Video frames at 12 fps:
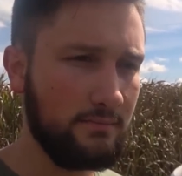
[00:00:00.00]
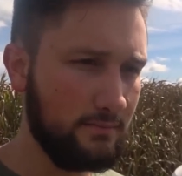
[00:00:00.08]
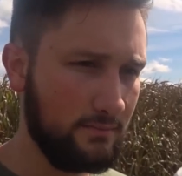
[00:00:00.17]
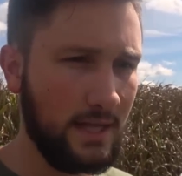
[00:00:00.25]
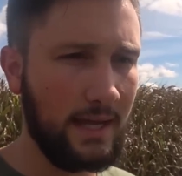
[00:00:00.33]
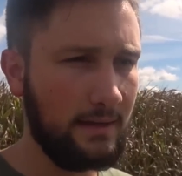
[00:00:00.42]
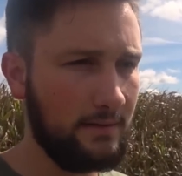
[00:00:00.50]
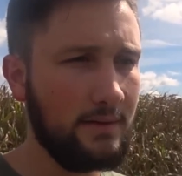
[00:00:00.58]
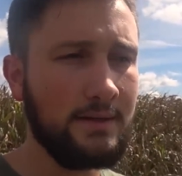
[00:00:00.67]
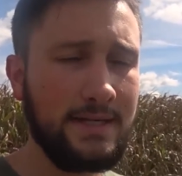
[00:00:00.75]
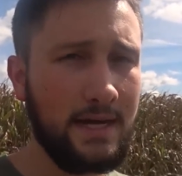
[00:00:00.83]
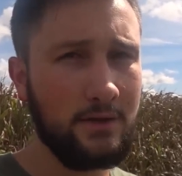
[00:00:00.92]
like
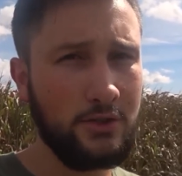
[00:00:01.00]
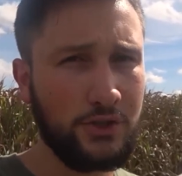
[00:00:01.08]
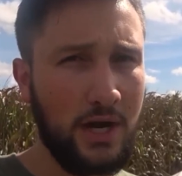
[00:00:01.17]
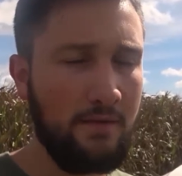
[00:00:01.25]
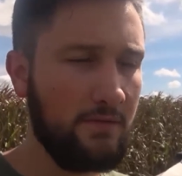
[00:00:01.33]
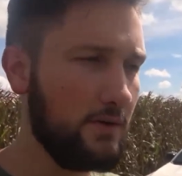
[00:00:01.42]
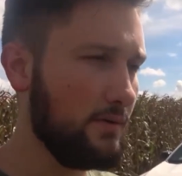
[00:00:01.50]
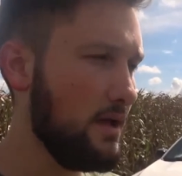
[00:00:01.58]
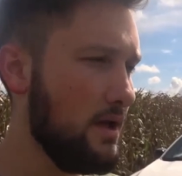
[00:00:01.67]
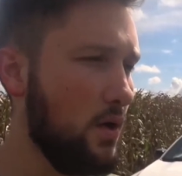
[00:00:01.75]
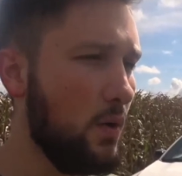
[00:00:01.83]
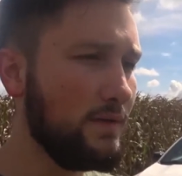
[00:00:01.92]
a daily driver,
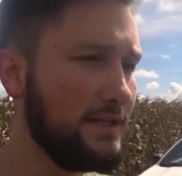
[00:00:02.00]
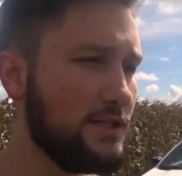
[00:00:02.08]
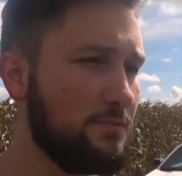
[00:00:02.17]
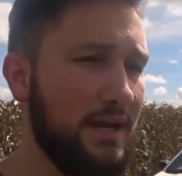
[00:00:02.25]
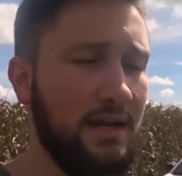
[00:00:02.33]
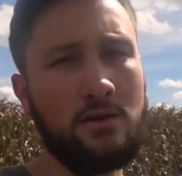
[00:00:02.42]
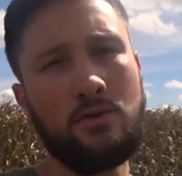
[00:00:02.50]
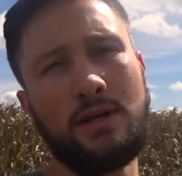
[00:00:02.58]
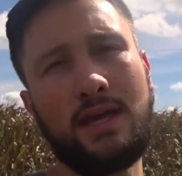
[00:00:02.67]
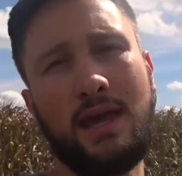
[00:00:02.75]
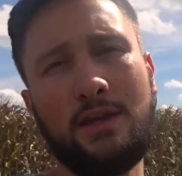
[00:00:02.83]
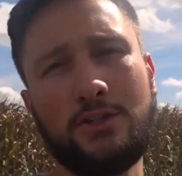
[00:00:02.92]
only speeding on
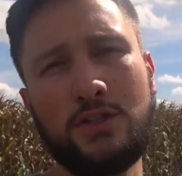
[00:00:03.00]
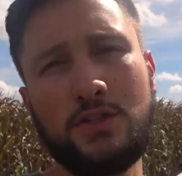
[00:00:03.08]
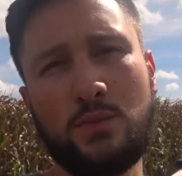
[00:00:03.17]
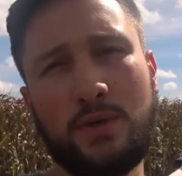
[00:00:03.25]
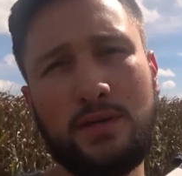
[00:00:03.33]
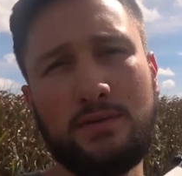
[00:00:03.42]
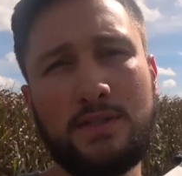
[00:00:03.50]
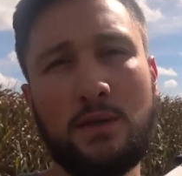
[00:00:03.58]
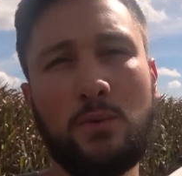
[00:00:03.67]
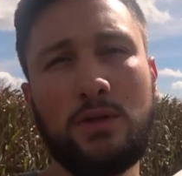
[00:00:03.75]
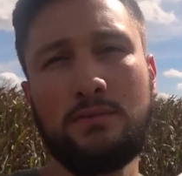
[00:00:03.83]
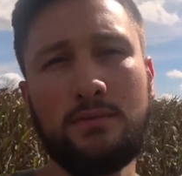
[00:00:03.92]
occasions when
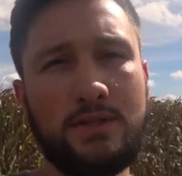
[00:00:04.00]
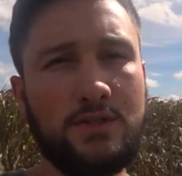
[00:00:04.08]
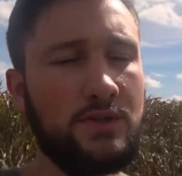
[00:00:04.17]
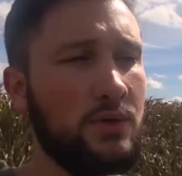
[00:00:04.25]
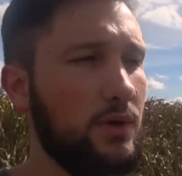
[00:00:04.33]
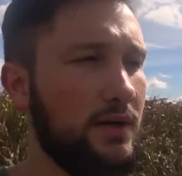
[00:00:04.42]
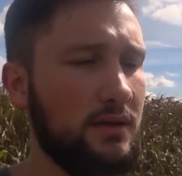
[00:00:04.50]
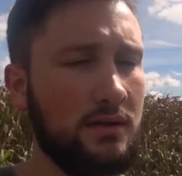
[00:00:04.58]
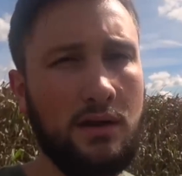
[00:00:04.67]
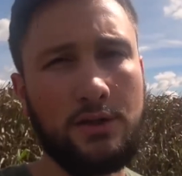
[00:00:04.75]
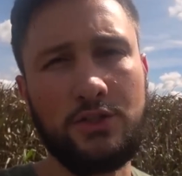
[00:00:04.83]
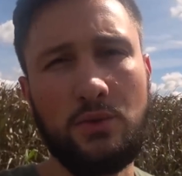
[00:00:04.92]
someone is annoying and
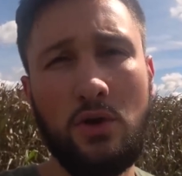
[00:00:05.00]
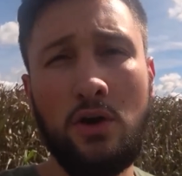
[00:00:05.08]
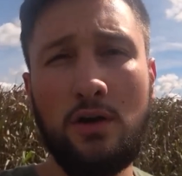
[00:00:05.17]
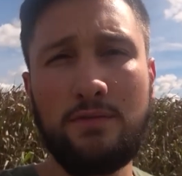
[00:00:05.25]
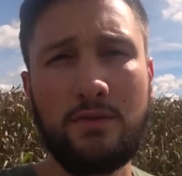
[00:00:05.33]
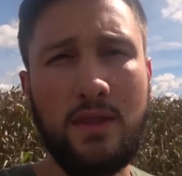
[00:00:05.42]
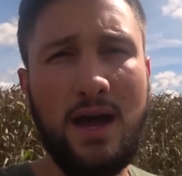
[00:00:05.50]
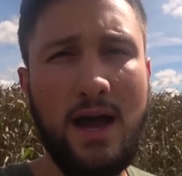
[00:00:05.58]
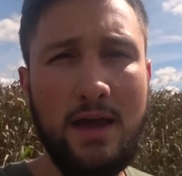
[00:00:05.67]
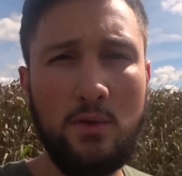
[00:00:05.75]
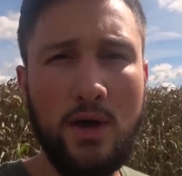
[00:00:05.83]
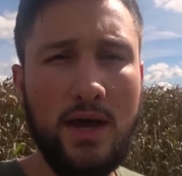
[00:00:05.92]
cuts you off on the
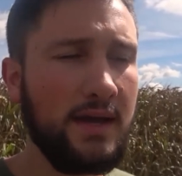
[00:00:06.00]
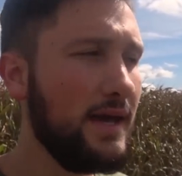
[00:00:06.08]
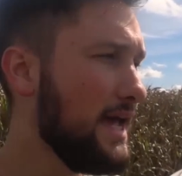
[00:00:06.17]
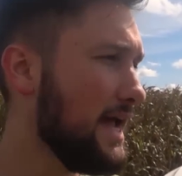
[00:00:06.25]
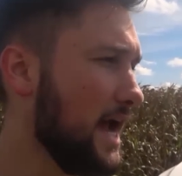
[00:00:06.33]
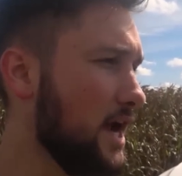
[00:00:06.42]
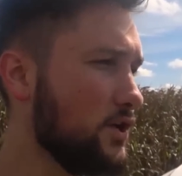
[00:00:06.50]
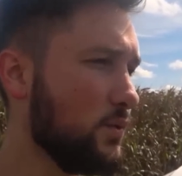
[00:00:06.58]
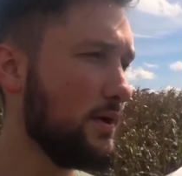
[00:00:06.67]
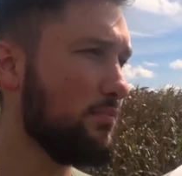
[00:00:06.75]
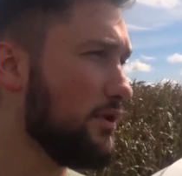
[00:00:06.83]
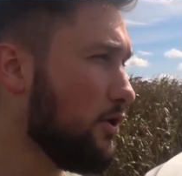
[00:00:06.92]
highway and you
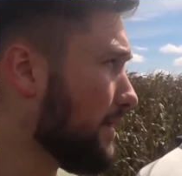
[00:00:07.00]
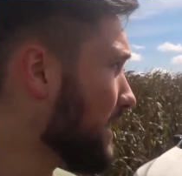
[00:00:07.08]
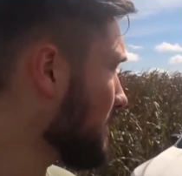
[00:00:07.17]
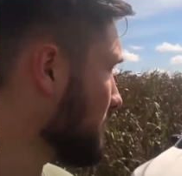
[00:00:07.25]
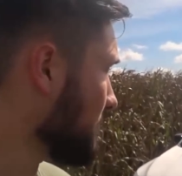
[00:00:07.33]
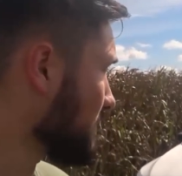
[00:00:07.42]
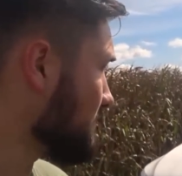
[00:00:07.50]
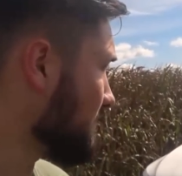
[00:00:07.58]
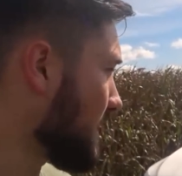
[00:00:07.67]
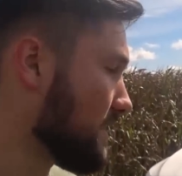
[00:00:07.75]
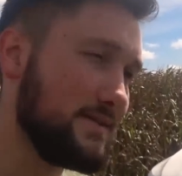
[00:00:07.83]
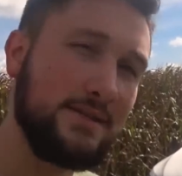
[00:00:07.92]
want to blow by them really
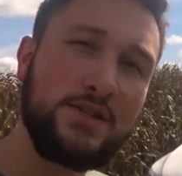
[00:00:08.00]
fast.